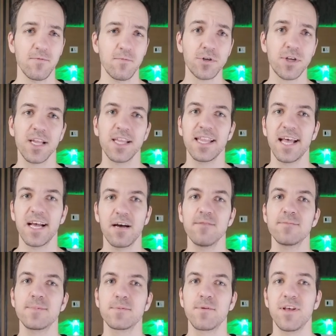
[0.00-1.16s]
work, and that
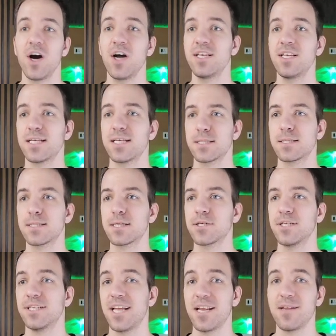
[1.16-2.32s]
comes with
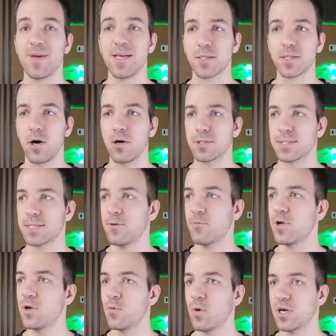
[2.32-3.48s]
unnecessary database calls that
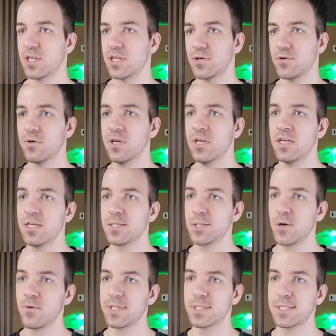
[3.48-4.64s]
we don't want to do.
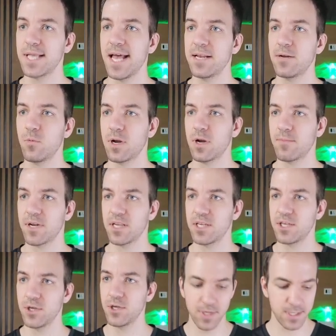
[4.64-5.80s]
So instead, what I'm going to
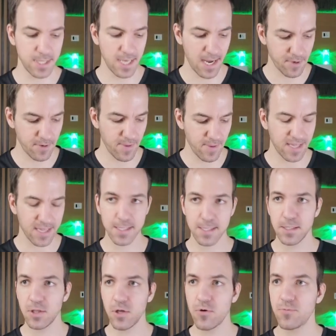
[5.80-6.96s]
do is I'm going to make
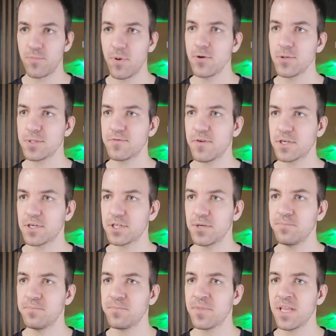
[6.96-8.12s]
this load post
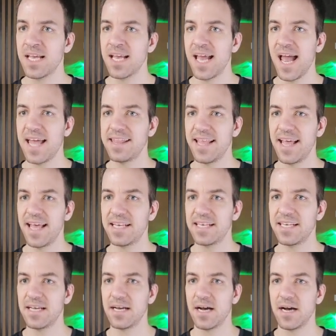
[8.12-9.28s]
function, and
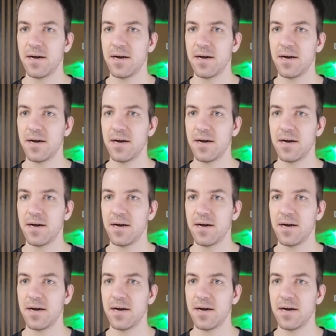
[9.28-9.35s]
then